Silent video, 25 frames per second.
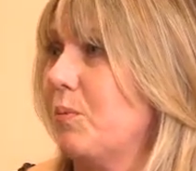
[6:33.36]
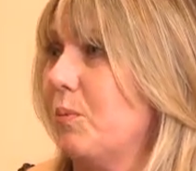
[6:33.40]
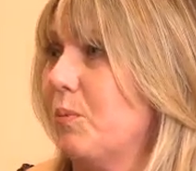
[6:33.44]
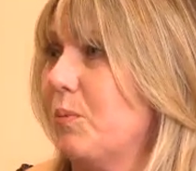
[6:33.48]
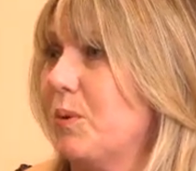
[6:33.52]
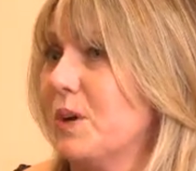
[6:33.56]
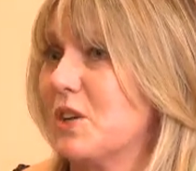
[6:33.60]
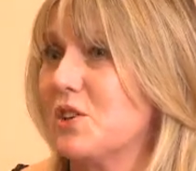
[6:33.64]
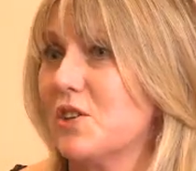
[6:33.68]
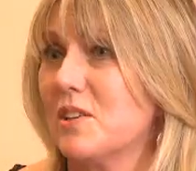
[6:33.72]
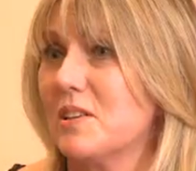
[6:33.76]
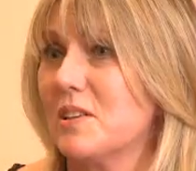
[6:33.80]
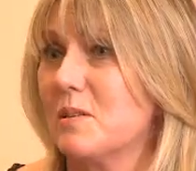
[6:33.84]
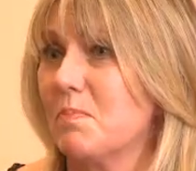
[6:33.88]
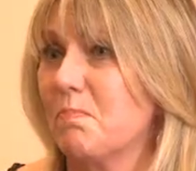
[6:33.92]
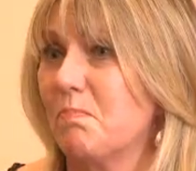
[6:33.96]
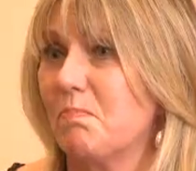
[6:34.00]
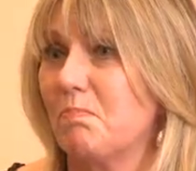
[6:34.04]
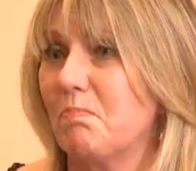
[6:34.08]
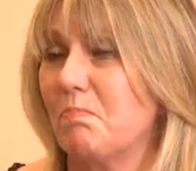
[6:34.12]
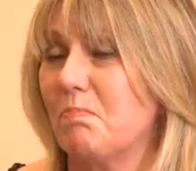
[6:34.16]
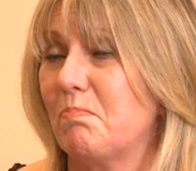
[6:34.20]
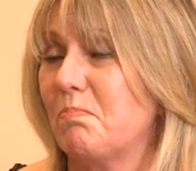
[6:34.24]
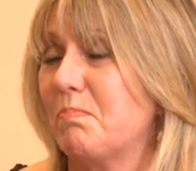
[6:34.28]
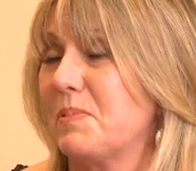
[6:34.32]
which is
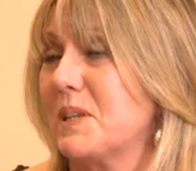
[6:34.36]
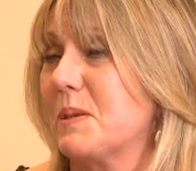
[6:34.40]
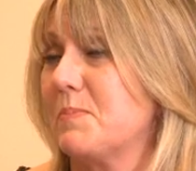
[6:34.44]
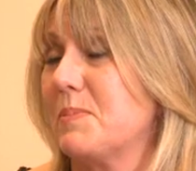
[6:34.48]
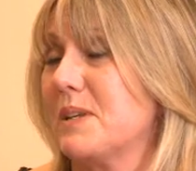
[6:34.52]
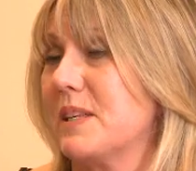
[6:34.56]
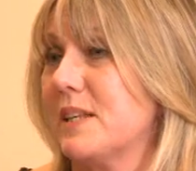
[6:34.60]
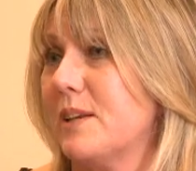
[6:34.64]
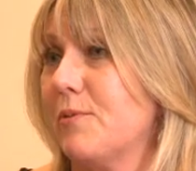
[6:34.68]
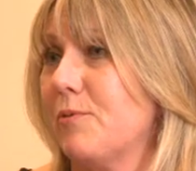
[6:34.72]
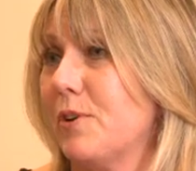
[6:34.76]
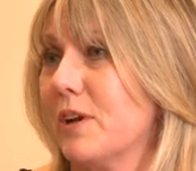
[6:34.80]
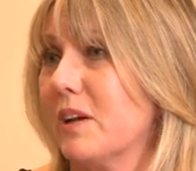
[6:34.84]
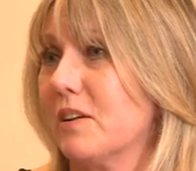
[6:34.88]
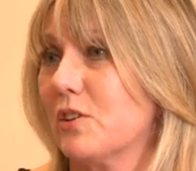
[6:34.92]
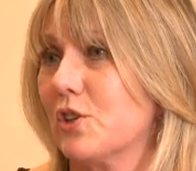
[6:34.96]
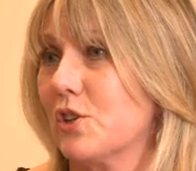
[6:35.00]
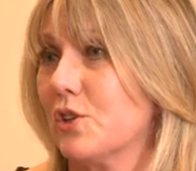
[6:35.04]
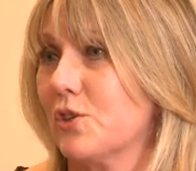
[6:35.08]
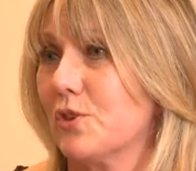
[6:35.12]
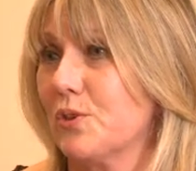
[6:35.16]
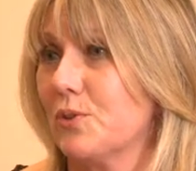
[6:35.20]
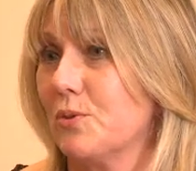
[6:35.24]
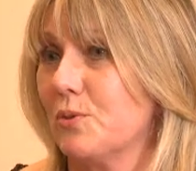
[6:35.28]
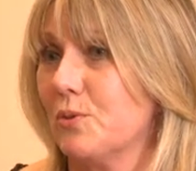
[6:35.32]
specific
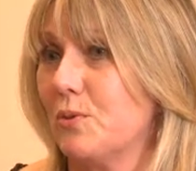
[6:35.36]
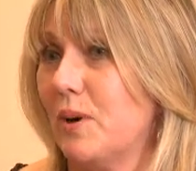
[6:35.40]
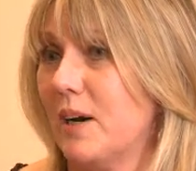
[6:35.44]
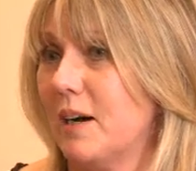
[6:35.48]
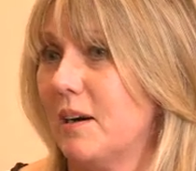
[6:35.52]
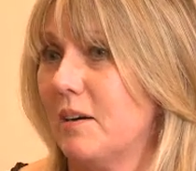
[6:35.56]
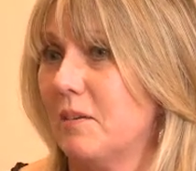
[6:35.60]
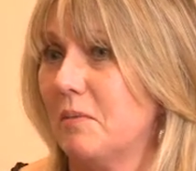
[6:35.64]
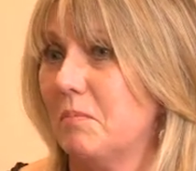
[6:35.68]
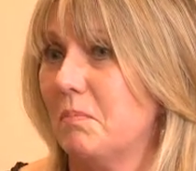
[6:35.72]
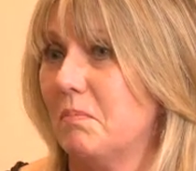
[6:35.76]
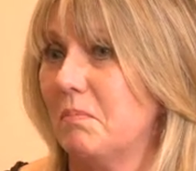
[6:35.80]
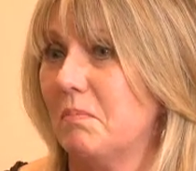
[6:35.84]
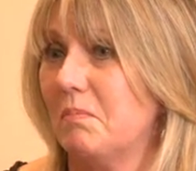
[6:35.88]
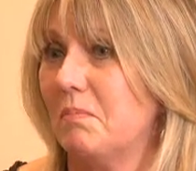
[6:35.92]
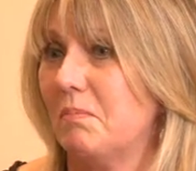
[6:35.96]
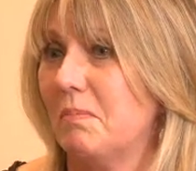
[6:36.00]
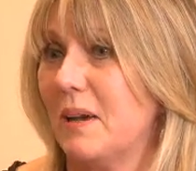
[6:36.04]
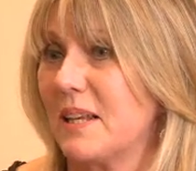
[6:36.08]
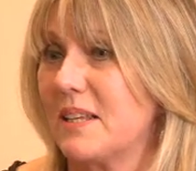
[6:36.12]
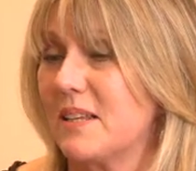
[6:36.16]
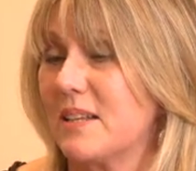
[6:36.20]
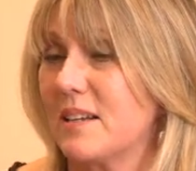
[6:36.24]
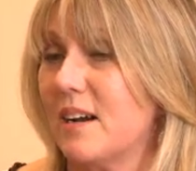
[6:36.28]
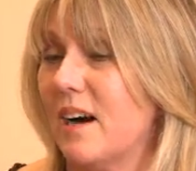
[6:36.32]
to
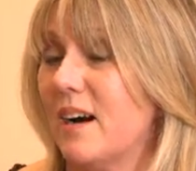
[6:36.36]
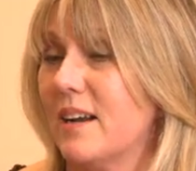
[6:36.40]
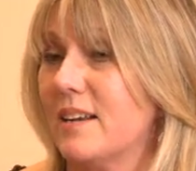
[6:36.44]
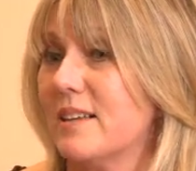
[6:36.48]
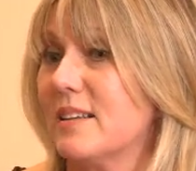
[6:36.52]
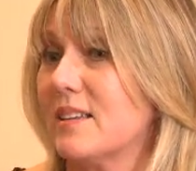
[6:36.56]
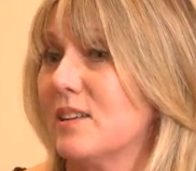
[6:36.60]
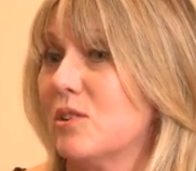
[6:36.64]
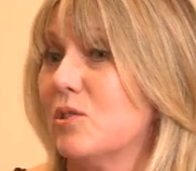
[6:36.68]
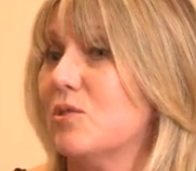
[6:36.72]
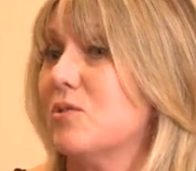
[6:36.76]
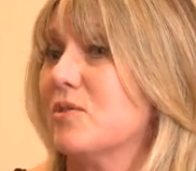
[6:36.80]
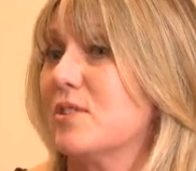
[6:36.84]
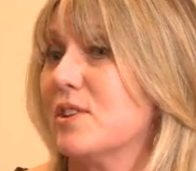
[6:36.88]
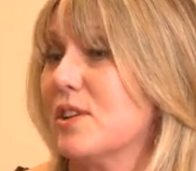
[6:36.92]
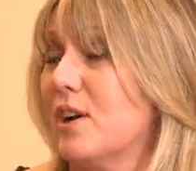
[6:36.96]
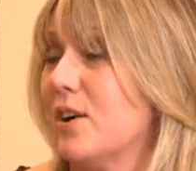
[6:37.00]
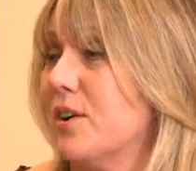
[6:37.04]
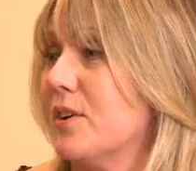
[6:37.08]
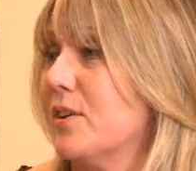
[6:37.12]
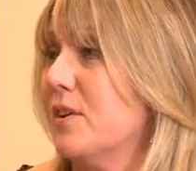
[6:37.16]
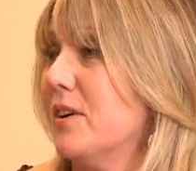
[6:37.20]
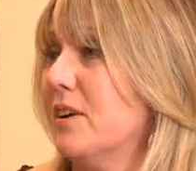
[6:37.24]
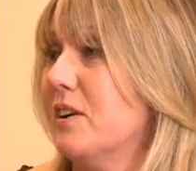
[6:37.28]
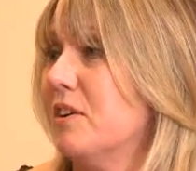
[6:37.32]
mastitis and
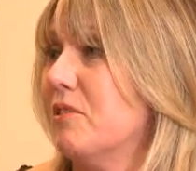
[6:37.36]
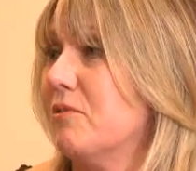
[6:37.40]
also